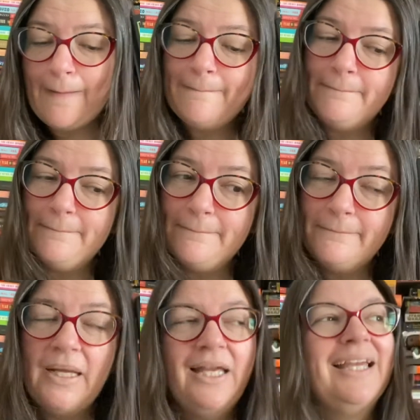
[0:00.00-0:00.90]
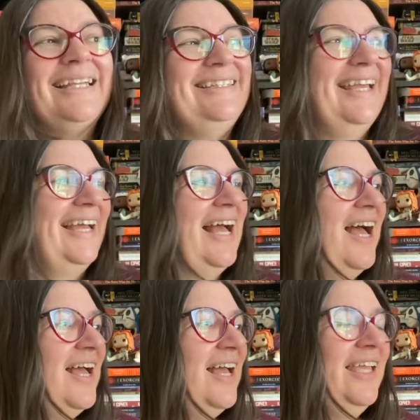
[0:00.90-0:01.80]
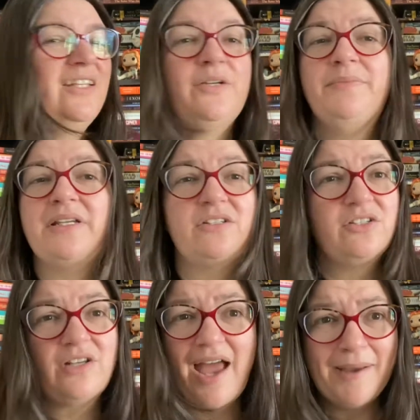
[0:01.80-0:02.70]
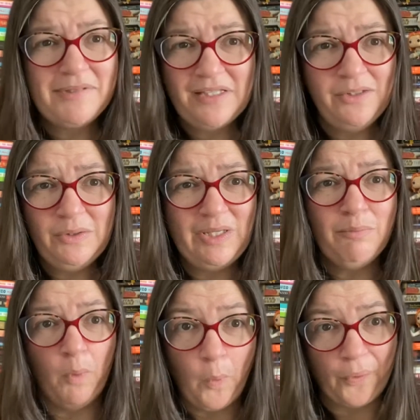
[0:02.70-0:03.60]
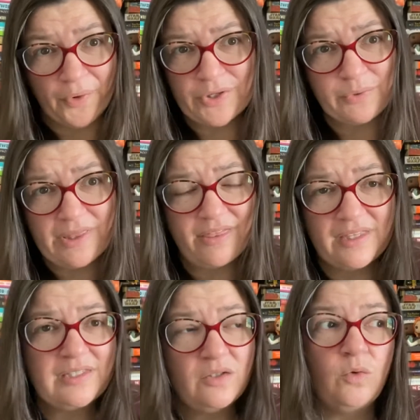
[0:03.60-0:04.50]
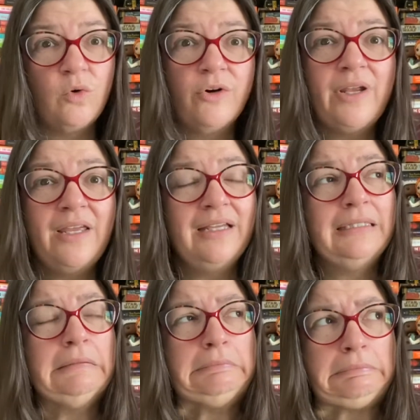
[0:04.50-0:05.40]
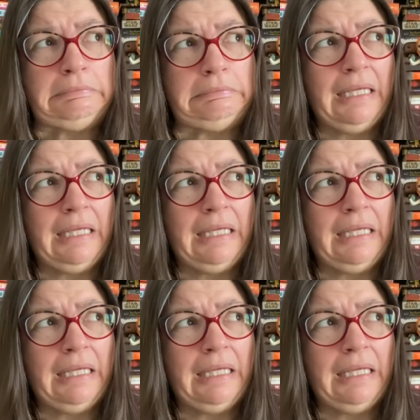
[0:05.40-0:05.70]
Mm, yeah, I ended up being just absolutely bored with this story. Ooh, I